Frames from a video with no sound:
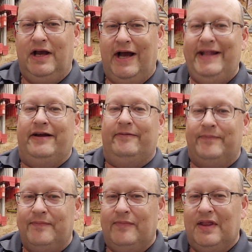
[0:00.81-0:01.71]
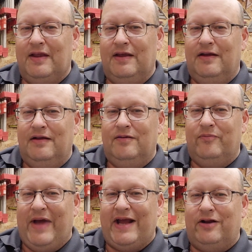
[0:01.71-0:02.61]
Hi there.
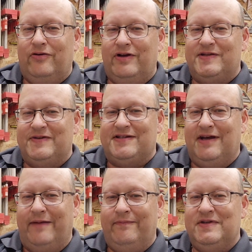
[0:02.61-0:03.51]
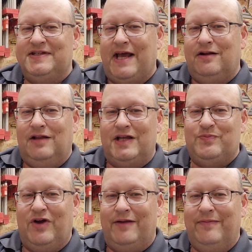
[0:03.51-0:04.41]
Back at Christmas time, Santa Claus
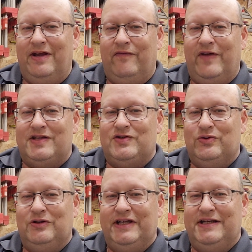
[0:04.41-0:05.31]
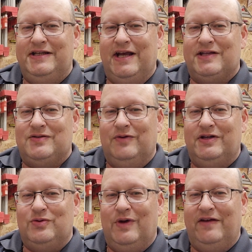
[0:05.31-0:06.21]
brought me a Festool ETS
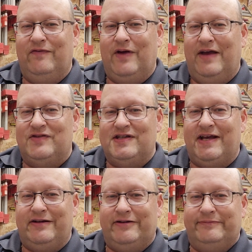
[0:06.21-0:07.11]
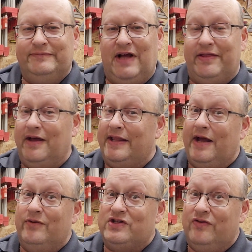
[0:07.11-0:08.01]
125 sander. I thought
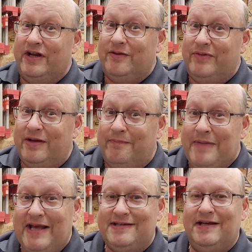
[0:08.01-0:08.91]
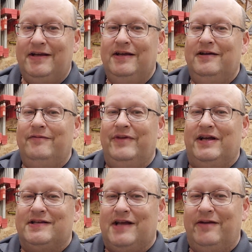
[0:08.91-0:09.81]
that was going to be amazing
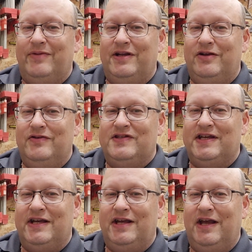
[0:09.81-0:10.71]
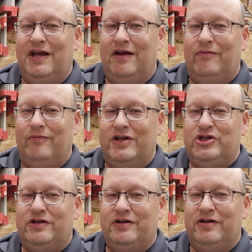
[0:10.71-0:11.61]
because I'd been using a
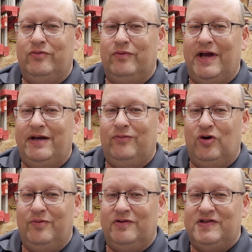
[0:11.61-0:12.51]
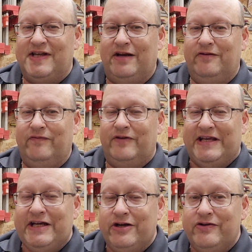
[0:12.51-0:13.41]
rigid random orbital sander for
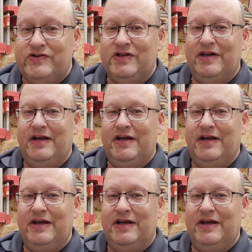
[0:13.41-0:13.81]
years,